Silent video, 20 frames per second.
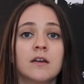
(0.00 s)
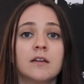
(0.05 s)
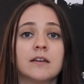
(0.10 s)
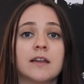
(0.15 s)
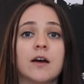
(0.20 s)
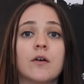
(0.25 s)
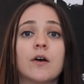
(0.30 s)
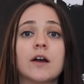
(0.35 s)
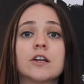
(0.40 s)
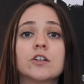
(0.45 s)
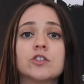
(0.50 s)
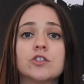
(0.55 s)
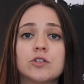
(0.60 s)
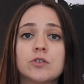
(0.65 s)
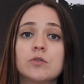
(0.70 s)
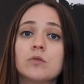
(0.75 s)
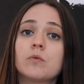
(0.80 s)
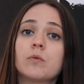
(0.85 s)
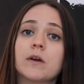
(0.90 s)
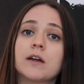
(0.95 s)
Now, I
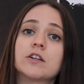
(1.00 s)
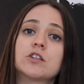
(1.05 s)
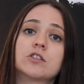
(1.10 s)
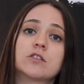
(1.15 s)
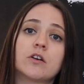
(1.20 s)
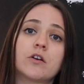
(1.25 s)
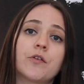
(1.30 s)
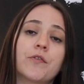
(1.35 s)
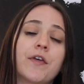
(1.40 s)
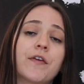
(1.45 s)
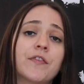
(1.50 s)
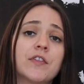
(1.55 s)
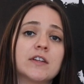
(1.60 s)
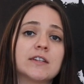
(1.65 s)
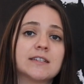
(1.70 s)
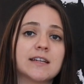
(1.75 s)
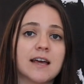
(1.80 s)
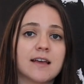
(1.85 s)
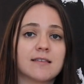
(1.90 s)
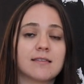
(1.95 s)
do wish though that the
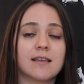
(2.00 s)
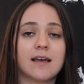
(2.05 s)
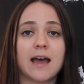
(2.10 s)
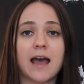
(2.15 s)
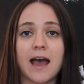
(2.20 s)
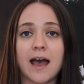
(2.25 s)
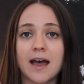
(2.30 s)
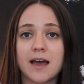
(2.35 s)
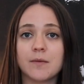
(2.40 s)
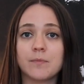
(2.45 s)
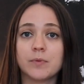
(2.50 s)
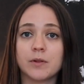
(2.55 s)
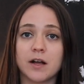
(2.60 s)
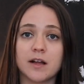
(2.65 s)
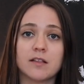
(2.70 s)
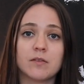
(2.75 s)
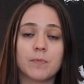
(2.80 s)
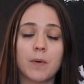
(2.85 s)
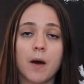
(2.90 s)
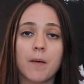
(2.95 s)
Tesla had
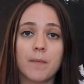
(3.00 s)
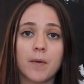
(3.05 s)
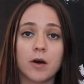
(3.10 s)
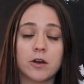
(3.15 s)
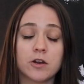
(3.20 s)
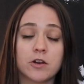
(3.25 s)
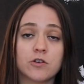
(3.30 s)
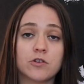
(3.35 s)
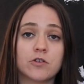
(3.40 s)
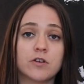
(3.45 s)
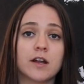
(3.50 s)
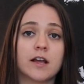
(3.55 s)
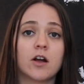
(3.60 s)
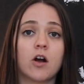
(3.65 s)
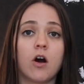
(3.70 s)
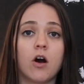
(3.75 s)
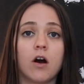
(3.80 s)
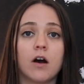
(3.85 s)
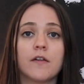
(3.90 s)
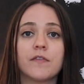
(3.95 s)
blind spot monitoring
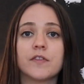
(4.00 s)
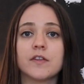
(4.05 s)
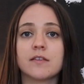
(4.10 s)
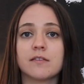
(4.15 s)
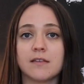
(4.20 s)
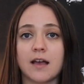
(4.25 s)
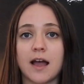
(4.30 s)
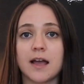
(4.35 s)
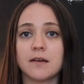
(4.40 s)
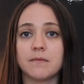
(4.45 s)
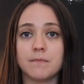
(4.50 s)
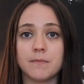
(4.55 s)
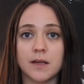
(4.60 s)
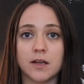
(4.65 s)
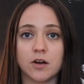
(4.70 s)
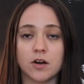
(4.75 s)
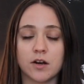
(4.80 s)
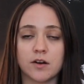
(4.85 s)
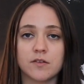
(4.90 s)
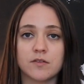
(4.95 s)
on the side
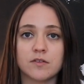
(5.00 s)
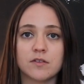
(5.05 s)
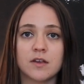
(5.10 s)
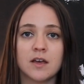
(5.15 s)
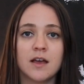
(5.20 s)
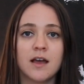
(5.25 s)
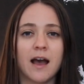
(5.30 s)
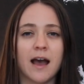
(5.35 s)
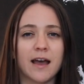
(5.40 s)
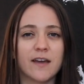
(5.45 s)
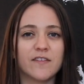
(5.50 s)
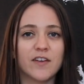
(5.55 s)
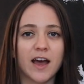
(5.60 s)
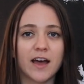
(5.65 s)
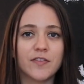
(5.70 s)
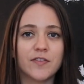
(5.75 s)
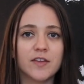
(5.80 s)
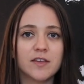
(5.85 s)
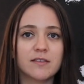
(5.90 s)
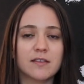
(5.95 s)
mirrors. I've
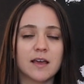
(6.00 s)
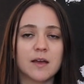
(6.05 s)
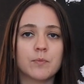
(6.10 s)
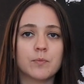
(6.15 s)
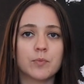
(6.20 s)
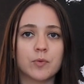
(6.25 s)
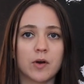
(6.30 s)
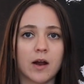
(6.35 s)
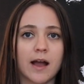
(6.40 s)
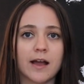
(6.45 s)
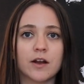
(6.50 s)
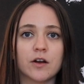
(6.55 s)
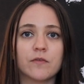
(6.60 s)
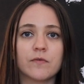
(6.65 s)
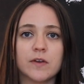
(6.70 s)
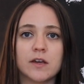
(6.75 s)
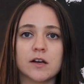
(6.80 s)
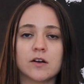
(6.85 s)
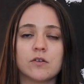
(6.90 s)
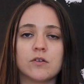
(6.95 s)
had this in prior
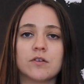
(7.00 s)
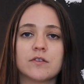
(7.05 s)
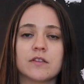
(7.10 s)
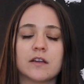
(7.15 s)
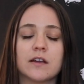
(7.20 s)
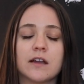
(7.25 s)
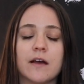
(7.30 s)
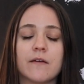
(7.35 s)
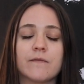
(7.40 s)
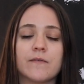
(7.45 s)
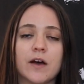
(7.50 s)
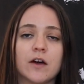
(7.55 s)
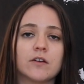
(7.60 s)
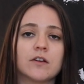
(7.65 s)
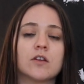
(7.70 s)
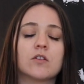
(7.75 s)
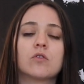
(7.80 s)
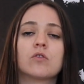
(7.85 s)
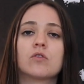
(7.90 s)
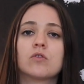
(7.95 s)
vehicles and have found
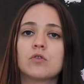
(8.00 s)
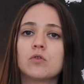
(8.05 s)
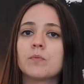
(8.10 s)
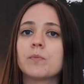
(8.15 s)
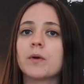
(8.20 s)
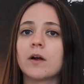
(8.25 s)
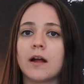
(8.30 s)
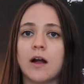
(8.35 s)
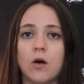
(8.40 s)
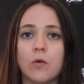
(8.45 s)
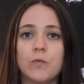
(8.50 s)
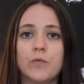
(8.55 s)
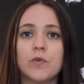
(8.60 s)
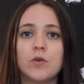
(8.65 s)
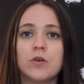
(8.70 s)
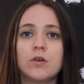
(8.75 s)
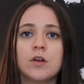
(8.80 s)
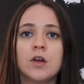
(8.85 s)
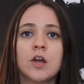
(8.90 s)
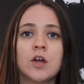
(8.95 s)
it super
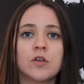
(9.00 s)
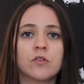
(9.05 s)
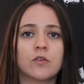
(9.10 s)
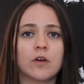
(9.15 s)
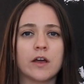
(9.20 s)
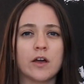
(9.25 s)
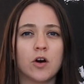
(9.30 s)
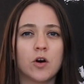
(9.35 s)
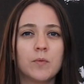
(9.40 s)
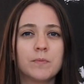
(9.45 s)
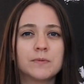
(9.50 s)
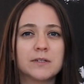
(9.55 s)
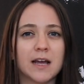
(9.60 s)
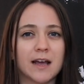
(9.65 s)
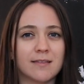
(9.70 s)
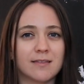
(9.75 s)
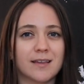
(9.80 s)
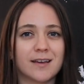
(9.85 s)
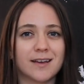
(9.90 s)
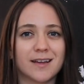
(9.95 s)
helpful, so I hope
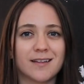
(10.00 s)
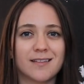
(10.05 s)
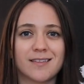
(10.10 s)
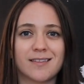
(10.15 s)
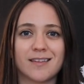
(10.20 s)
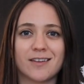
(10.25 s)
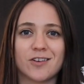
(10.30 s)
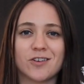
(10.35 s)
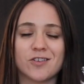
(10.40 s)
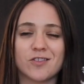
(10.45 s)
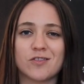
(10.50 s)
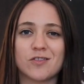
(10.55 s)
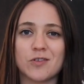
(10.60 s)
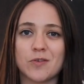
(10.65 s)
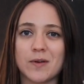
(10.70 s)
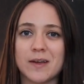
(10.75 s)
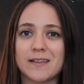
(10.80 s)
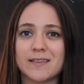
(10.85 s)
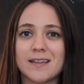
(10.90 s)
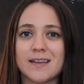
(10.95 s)
Tesla considers
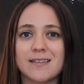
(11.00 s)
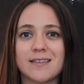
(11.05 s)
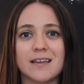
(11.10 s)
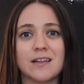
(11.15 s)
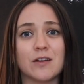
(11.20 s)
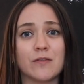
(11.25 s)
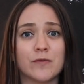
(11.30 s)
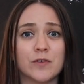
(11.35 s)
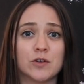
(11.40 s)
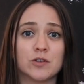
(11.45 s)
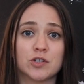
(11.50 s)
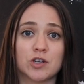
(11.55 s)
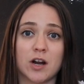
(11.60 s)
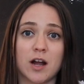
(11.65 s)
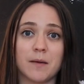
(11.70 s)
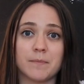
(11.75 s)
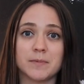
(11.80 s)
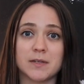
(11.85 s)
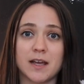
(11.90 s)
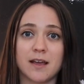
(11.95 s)
doing this in a future
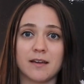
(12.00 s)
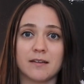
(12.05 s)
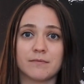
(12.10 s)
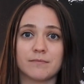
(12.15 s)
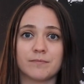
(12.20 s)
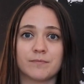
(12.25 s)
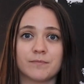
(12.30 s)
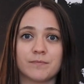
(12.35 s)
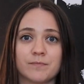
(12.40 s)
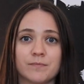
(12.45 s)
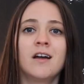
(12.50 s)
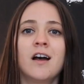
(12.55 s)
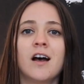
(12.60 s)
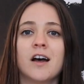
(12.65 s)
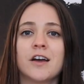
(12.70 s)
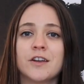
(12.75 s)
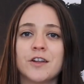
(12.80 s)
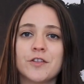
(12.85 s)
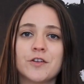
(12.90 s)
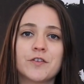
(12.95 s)
update.
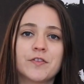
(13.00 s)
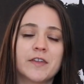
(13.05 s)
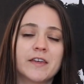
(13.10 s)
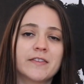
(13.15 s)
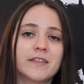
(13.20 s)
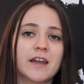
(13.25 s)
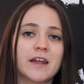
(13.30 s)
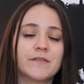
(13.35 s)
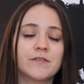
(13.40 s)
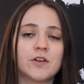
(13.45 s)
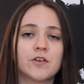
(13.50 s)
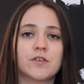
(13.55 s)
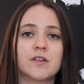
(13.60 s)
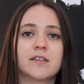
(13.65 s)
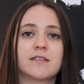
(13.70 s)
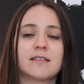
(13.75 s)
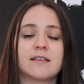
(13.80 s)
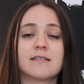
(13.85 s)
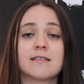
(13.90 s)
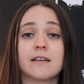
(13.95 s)
Another thing that I've
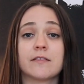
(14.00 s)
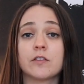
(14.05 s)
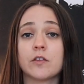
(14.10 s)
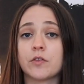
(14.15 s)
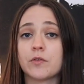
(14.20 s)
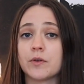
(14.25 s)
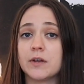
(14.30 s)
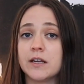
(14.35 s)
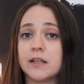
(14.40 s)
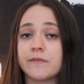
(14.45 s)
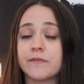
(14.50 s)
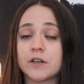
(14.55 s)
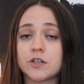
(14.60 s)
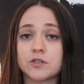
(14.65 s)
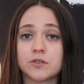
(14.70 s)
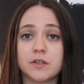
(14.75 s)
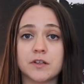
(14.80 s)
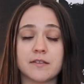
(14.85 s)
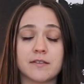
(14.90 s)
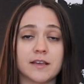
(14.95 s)
noticed is that the 3D
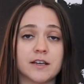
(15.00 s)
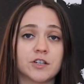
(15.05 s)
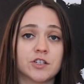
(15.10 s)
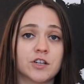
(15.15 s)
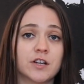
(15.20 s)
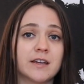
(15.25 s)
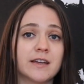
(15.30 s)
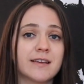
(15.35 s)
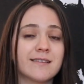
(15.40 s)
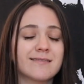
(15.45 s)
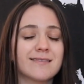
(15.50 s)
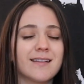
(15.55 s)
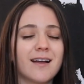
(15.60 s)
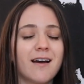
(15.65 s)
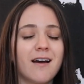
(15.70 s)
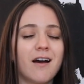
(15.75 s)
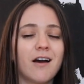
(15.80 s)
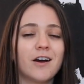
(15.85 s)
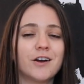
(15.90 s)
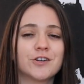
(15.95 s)
visualization is
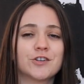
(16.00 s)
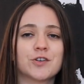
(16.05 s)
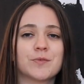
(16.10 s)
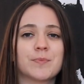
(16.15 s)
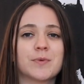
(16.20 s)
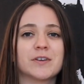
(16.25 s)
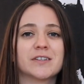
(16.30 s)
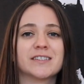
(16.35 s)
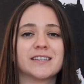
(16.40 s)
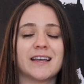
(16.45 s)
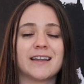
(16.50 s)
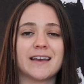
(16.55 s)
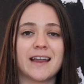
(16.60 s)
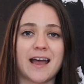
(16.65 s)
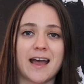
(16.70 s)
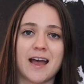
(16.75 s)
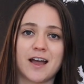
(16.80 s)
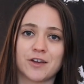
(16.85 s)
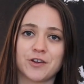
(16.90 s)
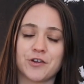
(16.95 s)
not 100%
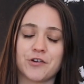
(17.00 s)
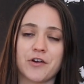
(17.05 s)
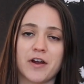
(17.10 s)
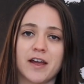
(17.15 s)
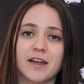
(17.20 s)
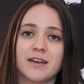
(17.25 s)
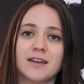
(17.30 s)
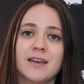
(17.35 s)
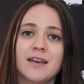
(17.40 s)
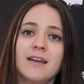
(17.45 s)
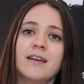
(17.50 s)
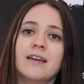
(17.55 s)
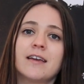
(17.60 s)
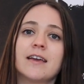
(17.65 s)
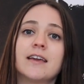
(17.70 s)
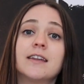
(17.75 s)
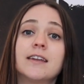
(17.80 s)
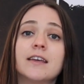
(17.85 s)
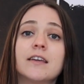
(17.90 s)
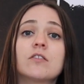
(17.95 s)
accurate.
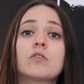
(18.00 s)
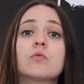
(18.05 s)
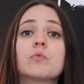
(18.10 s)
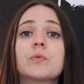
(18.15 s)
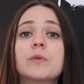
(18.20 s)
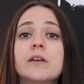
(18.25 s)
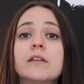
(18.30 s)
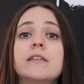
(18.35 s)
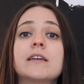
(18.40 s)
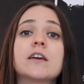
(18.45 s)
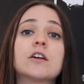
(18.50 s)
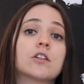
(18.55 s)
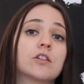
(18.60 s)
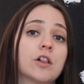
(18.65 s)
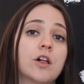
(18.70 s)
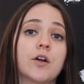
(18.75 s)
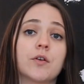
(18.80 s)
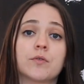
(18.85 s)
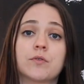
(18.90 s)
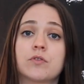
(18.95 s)
It is really
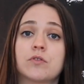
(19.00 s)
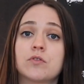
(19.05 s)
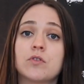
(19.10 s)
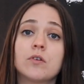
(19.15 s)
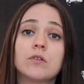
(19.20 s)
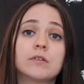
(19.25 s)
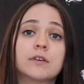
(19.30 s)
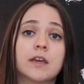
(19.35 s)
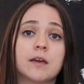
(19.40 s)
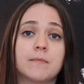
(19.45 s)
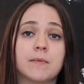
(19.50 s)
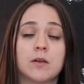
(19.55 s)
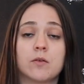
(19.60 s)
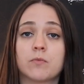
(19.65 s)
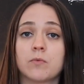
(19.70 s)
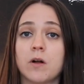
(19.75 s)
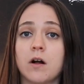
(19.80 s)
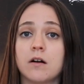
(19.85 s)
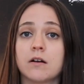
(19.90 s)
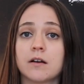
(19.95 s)
close, don't get me
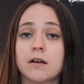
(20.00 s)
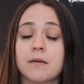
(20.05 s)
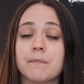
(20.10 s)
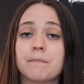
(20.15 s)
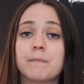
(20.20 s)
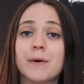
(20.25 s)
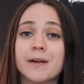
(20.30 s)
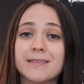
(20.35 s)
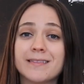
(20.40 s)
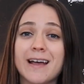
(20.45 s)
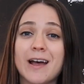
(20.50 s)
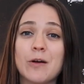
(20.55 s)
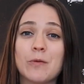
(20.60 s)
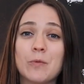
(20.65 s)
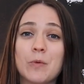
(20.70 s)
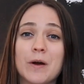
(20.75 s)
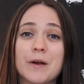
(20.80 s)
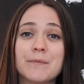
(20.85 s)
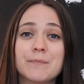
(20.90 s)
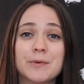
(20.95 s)
wrong, but that
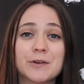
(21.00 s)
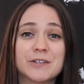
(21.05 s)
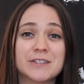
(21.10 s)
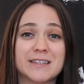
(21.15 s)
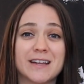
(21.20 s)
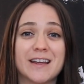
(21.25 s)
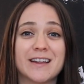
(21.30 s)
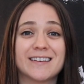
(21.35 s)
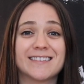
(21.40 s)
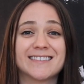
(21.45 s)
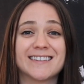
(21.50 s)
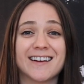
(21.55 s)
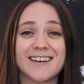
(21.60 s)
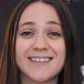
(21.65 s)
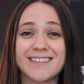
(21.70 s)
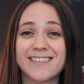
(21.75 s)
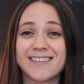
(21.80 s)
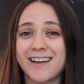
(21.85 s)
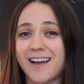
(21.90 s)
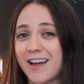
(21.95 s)
1%
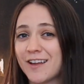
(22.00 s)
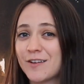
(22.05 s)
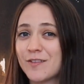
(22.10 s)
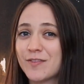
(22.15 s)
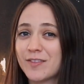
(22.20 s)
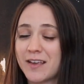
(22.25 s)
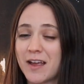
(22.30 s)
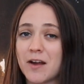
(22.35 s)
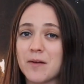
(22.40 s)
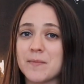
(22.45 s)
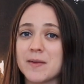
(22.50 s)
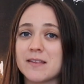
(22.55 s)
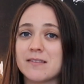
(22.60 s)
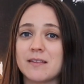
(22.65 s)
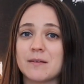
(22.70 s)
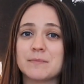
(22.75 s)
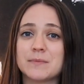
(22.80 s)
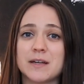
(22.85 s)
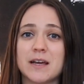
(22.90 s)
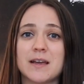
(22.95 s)
does kind of scare me
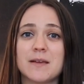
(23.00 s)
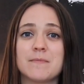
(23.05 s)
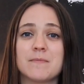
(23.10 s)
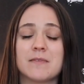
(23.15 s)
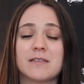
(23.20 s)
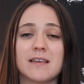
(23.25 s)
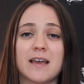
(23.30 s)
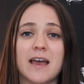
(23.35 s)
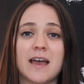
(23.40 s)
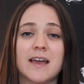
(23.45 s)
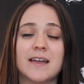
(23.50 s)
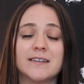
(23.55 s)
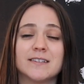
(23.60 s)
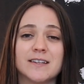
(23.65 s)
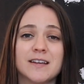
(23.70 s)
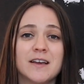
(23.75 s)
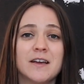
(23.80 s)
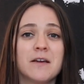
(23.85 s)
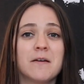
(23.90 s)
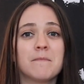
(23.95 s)
sometimes and
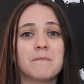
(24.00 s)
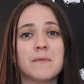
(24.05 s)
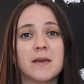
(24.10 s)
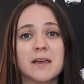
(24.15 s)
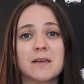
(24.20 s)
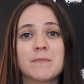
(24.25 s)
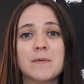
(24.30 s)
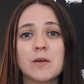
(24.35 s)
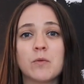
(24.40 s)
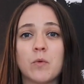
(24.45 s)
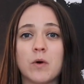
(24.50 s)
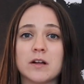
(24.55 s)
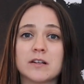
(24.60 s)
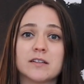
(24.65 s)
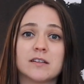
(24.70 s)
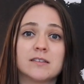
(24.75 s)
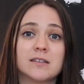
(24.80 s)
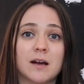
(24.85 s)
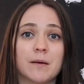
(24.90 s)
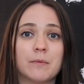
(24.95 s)
make me want
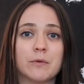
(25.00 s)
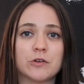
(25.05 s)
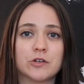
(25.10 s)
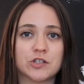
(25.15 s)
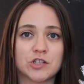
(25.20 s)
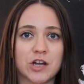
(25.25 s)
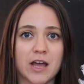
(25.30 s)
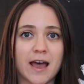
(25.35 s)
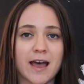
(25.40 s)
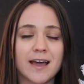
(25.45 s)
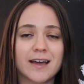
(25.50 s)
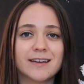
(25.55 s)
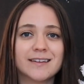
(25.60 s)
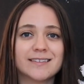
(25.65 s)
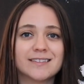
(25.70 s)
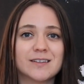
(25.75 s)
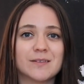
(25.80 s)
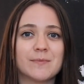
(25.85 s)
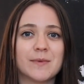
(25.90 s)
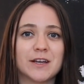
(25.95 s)
to double check
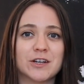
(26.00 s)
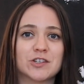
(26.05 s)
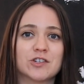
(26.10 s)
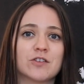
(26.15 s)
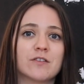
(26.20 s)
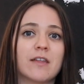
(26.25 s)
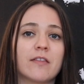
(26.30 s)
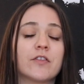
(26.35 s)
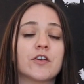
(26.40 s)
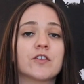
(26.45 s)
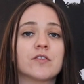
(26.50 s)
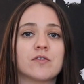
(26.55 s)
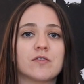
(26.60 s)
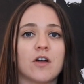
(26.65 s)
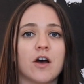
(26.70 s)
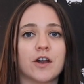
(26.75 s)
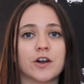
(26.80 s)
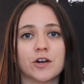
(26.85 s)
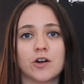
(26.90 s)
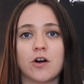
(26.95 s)
to make sure that there's
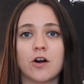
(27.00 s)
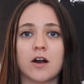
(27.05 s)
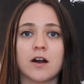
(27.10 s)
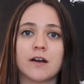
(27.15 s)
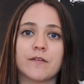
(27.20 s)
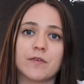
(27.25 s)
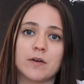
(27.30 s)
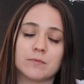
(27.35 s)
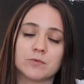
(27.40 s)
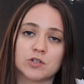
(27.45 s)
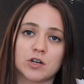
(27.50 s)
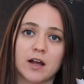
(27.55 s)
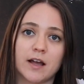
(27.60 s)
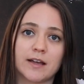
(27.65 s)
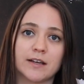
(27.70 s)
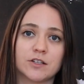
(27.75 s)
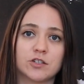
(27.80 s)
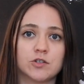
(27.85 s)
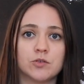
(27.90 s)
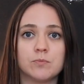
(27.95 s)
not a car if I'm
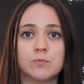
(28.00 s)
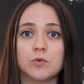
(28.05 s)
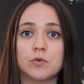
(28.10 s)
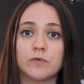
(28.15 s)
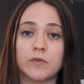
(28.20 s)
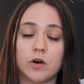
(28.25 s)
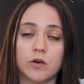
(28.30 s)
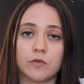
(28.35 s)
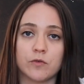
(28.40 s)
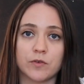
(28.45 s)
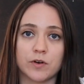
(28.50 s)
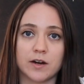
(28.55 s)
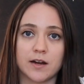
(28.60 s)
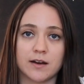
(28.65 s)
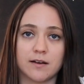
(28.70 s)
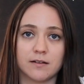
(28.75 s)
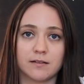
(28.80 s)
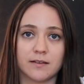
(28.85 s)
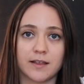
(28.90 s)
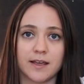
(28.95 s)
trying to move over
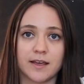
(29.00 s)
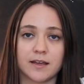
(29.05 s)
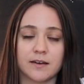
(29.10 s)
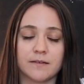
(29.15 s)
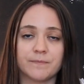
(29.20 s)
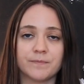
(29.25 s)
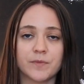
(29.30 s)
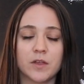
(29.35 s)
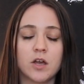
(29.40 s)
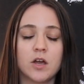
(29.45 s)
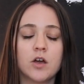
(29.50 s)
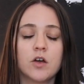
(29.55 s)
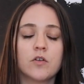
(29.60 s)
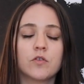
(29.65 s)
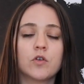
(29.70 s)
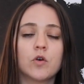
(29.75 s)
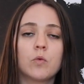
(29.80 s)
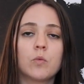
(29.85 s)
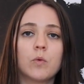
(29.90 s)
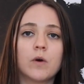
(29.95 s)
in a lane.
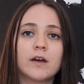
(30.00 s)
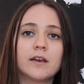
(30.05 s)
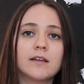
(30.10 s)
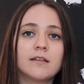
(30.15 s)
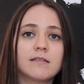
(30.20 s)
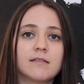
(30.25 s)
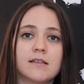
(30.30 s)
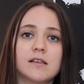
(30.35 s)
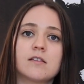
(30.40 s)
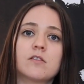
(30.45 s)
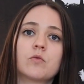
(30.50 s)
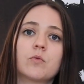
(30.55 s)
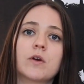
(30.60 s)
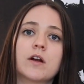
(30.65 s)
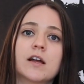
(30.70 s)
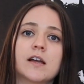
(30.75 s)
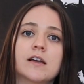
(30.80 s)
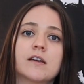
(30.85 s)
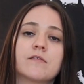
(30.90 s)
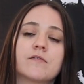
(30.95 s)
The one instance where
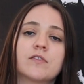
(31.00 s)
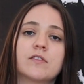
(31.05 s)
I have